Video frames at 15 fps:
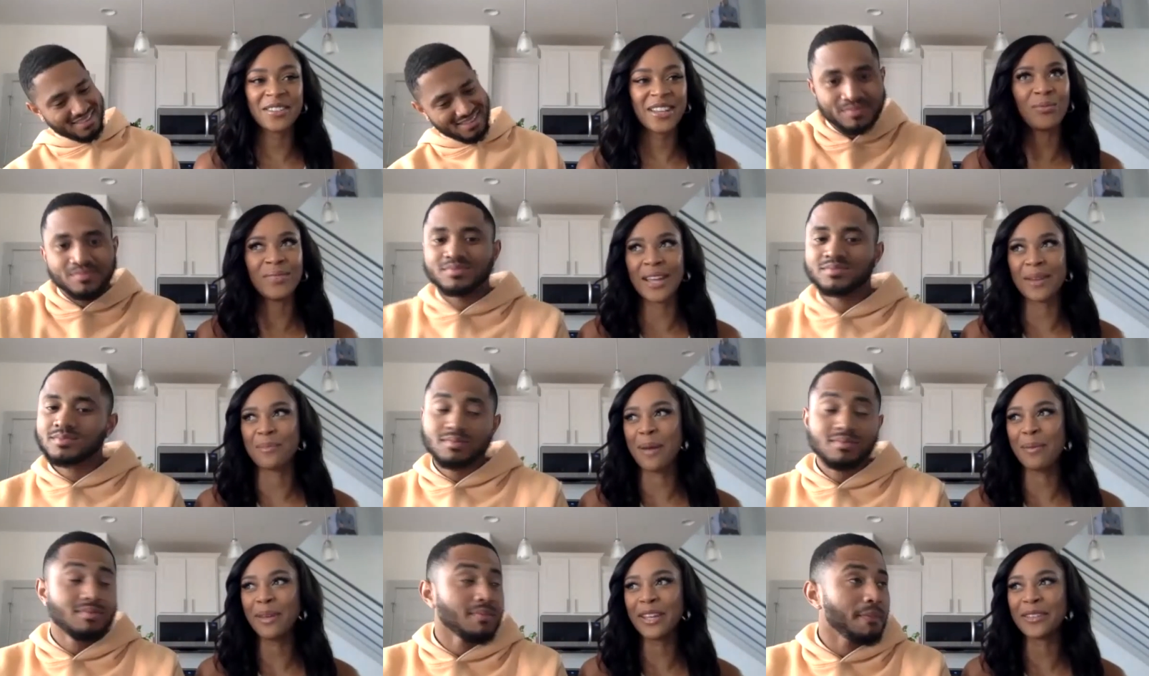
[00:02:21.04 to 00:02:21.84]
Speaker 1: like like
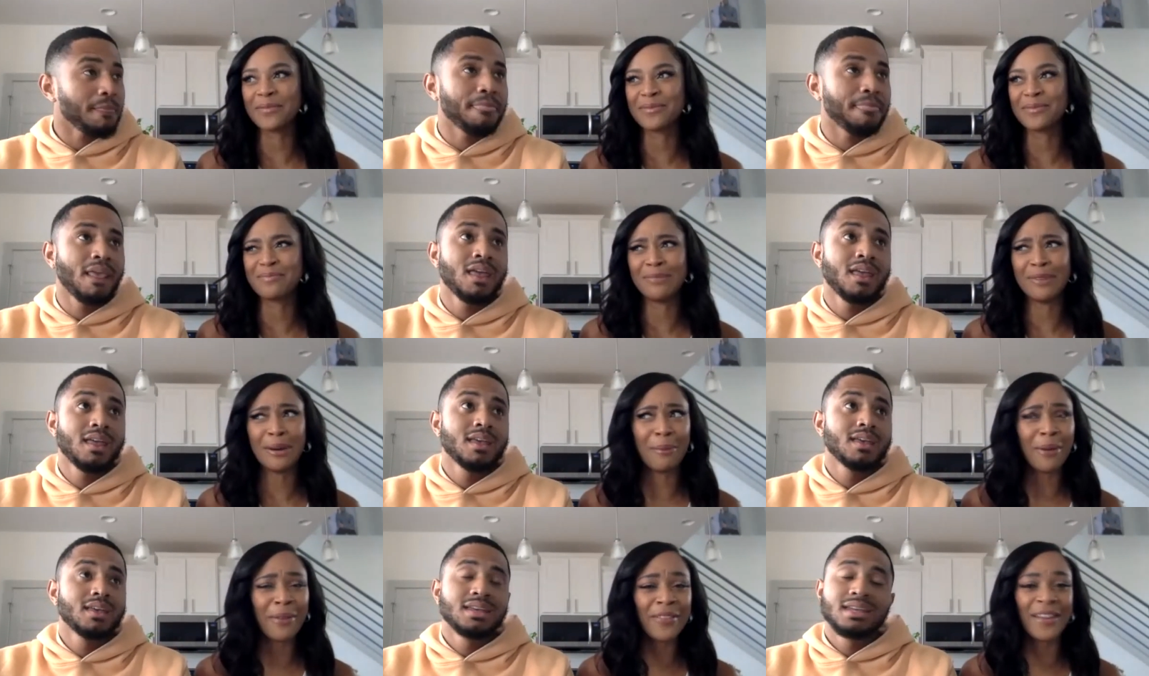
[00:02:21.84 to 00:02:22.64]
probably
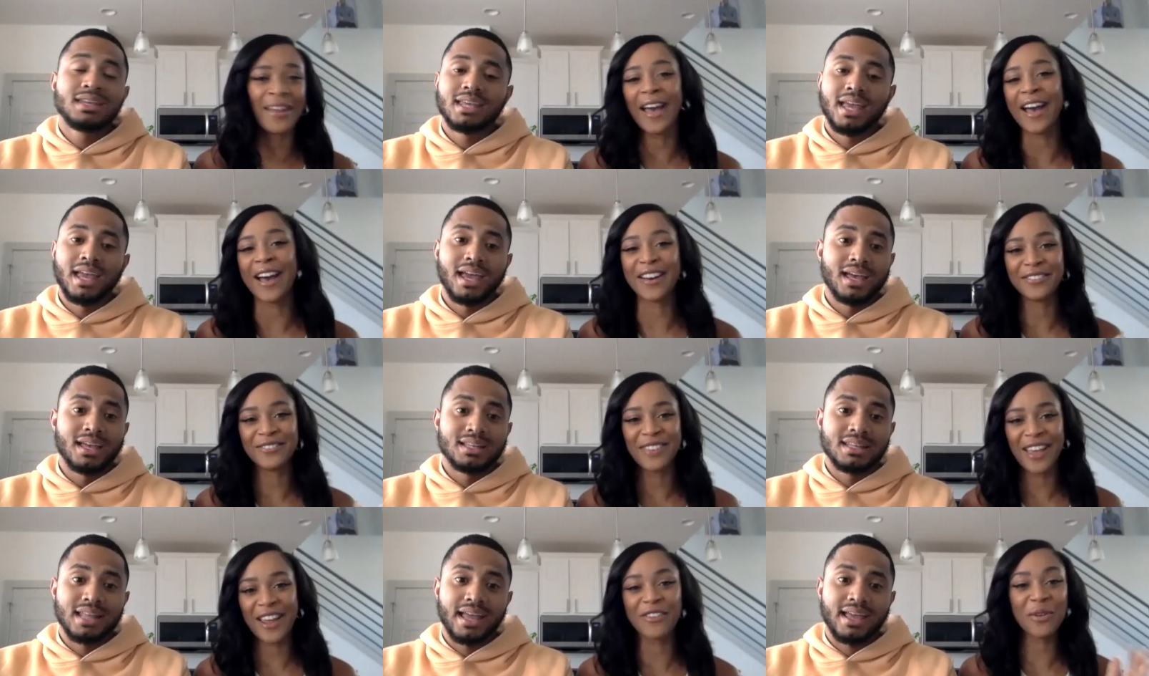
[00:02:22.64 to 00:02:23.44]
a month and a half
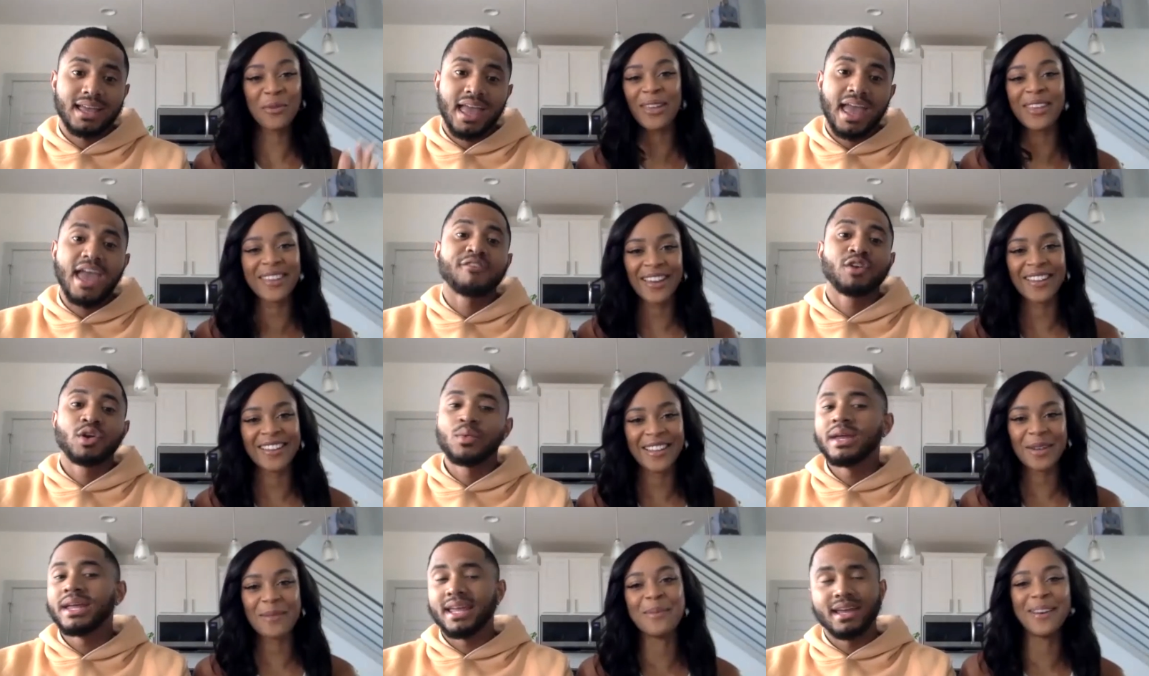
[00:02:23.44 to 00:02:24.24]
yeah, every like, weekend, every
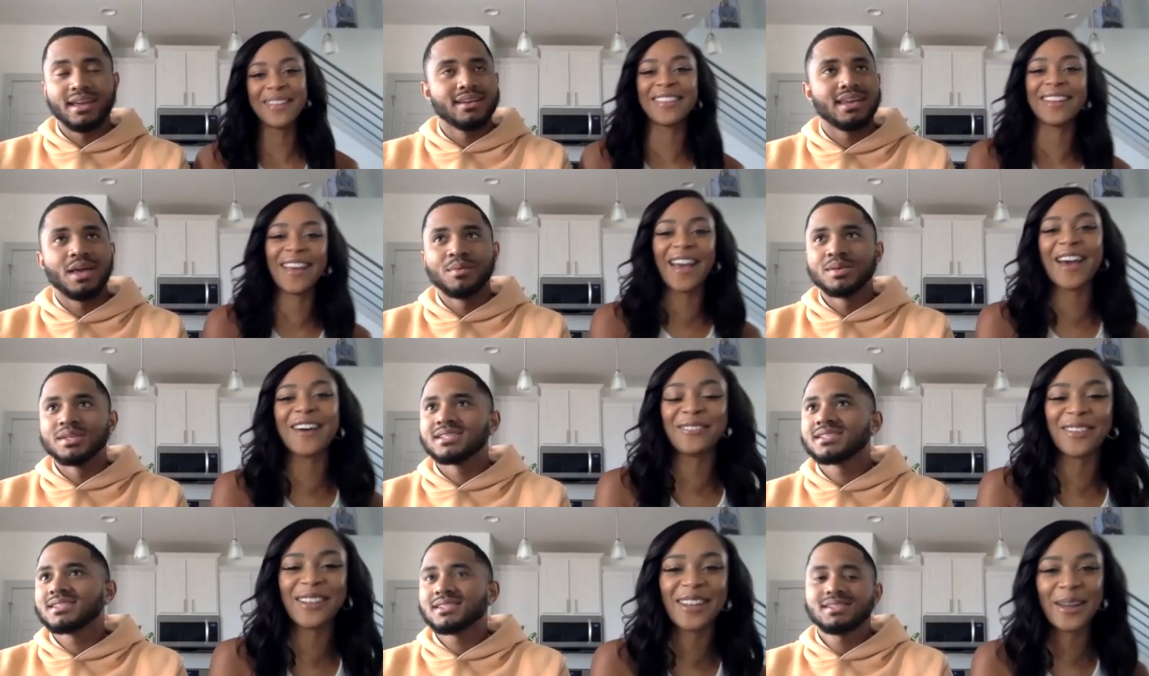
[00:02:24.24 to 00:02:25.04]
like weekend. a month and a
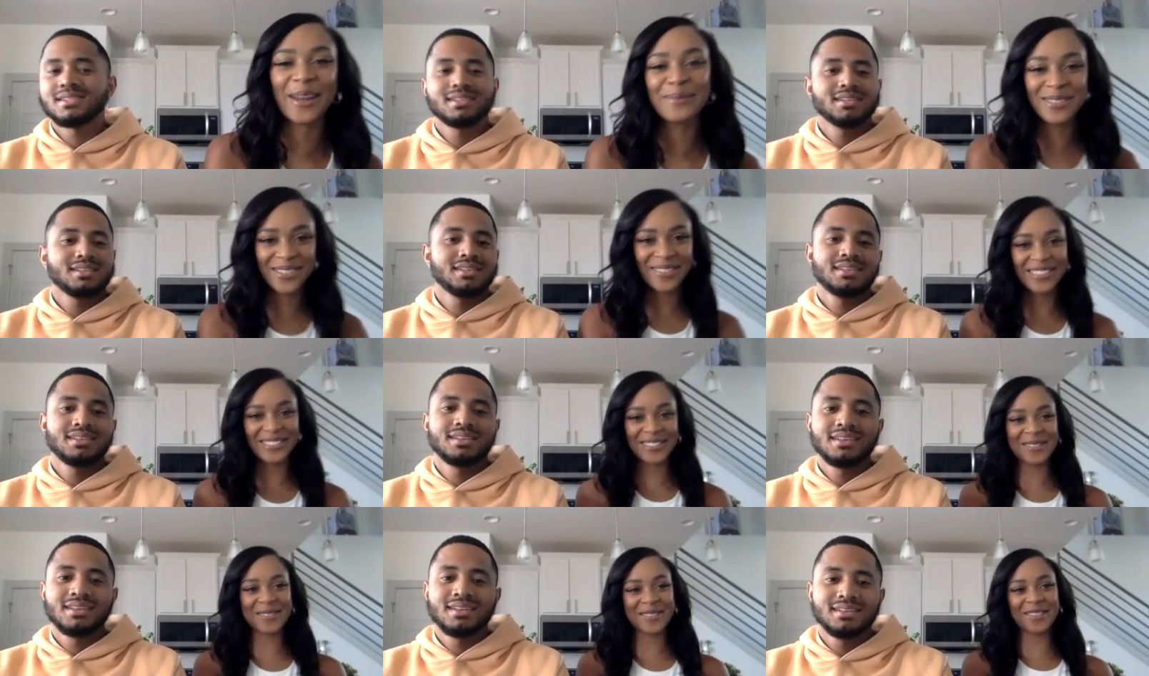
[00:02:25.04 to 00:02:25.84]
half leading up to it.
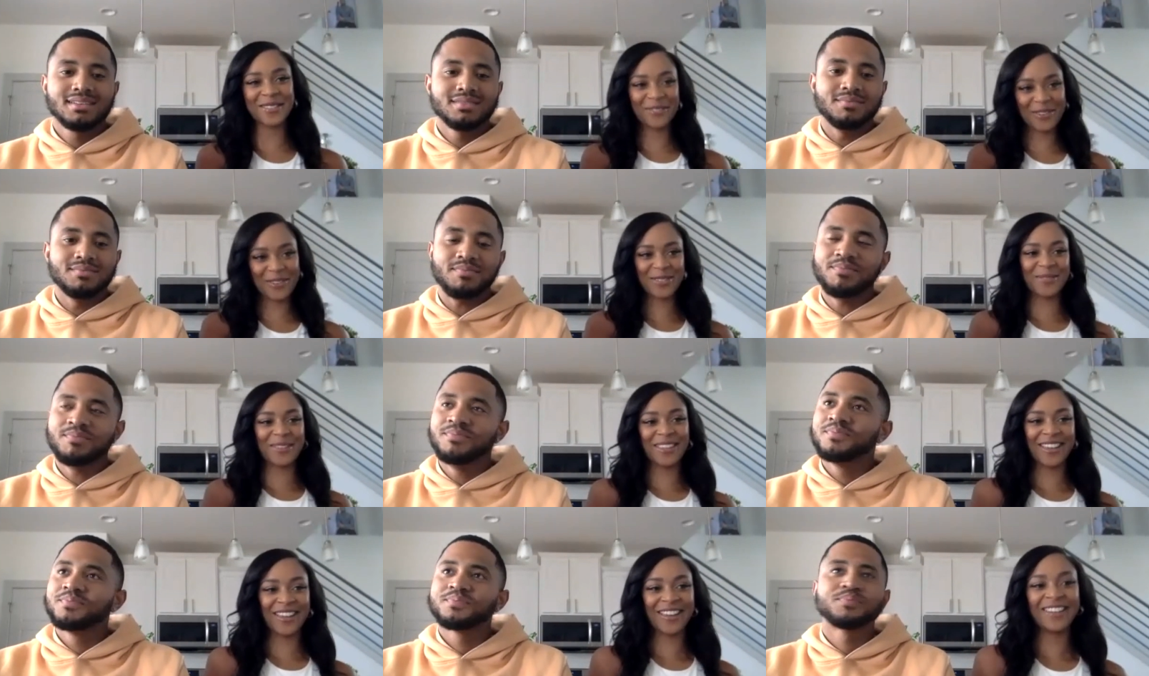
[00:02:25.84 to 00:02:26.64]
So this is like the first
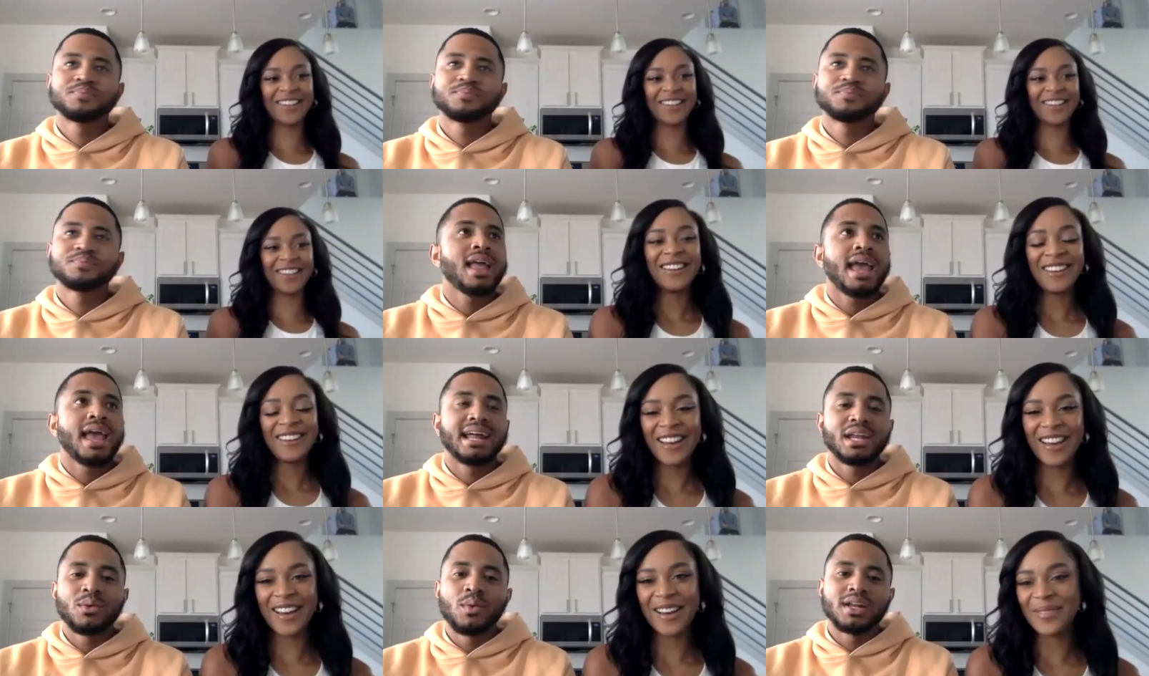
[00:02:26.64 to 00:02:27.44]
weekend.
Speaker 2: And I
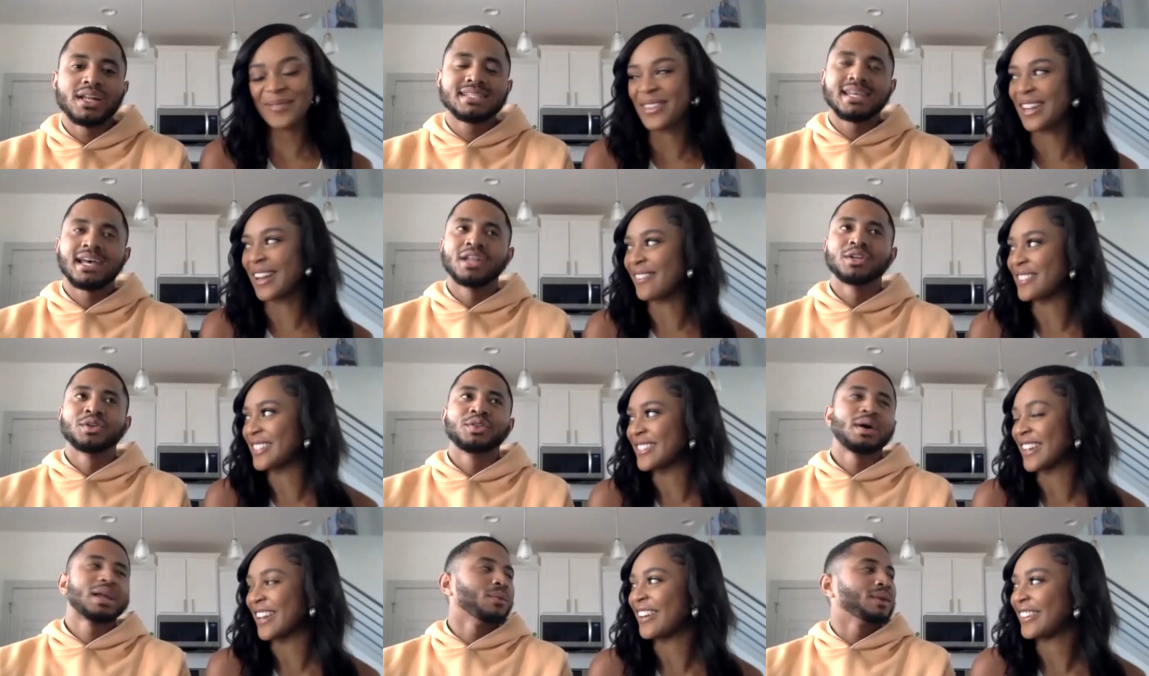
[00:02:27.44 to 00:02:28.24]
didn't um, want to tell her though.
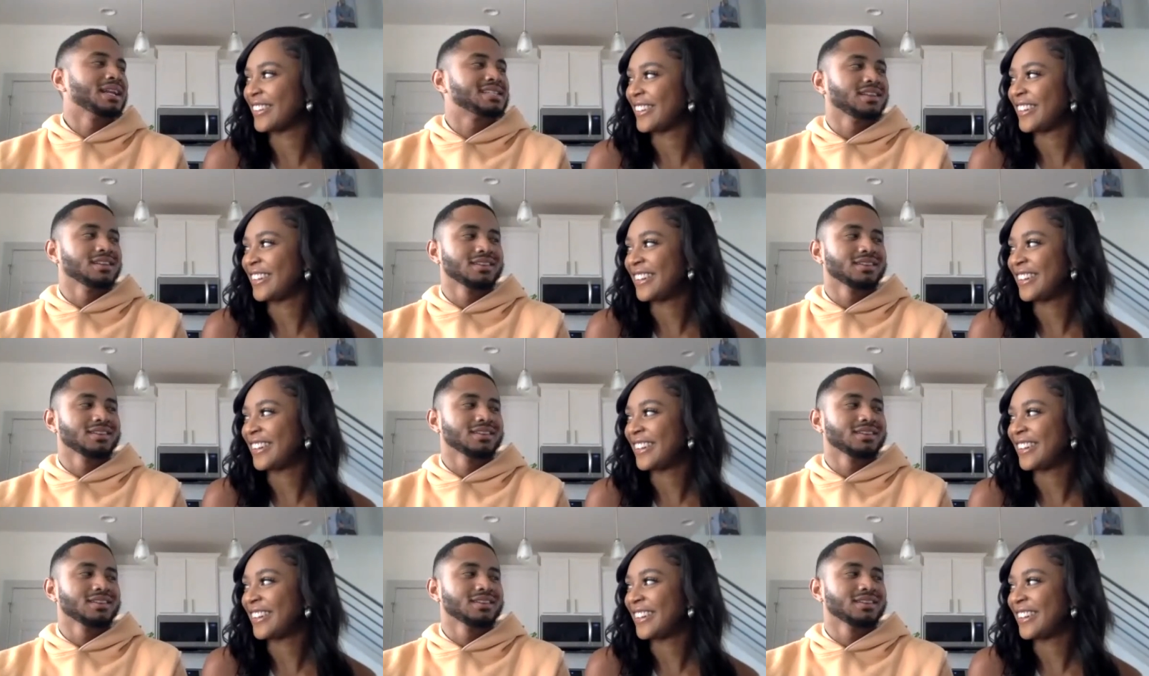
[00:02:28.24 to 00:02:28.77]
I didn't want to tell her like,